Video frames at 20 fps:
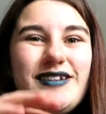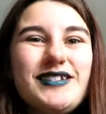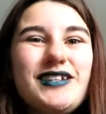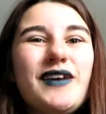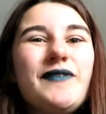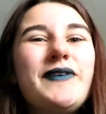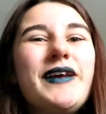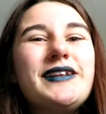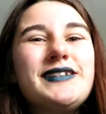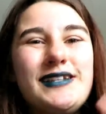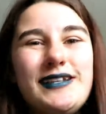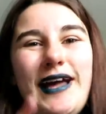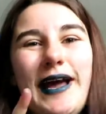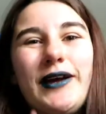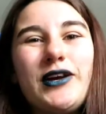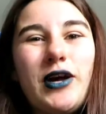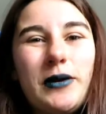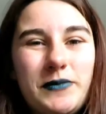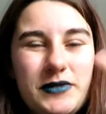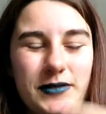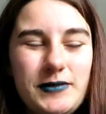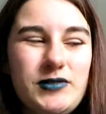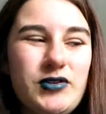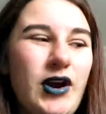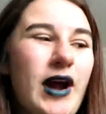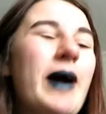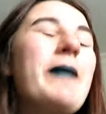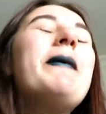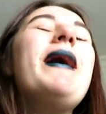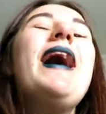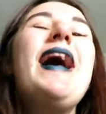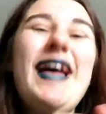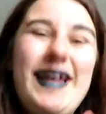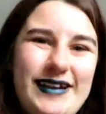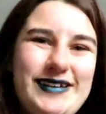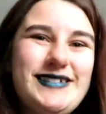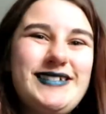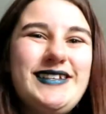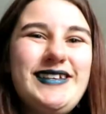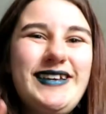Don't forget to like, comment, subscribe, and
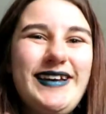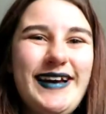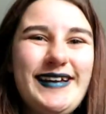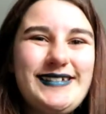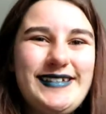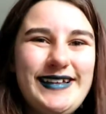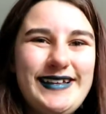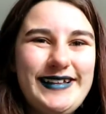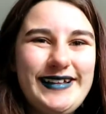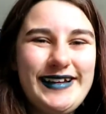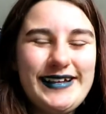I'll see you guys in the